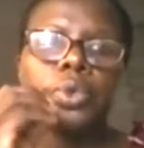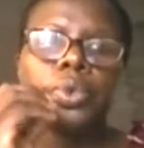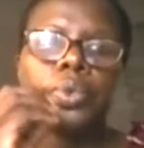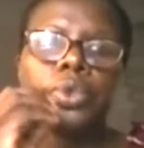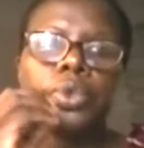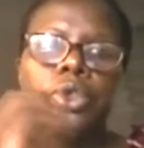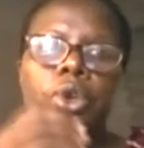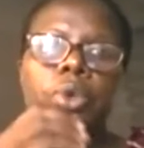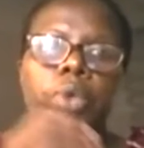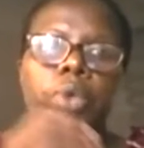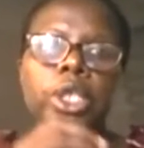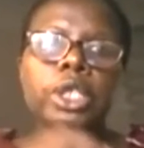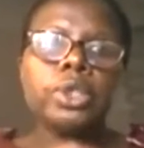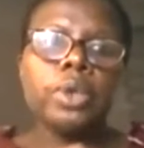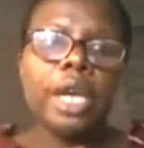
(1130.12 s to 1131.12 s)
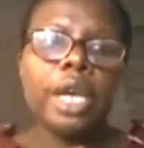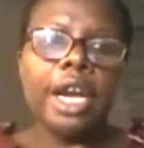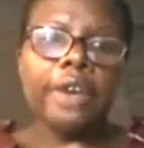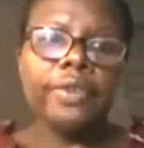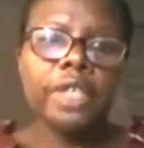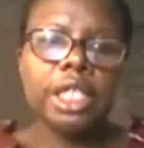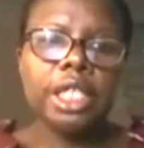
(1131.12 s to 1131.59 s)
thought we need to
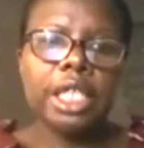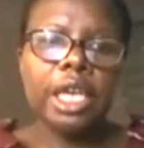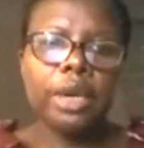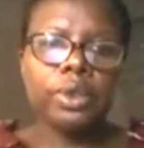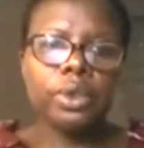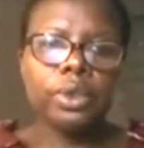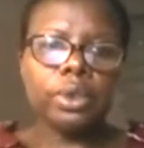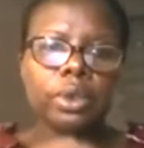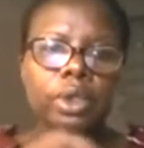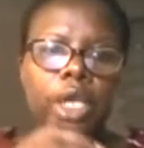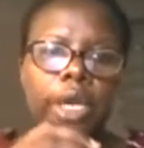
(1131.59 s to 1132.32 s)
have is how to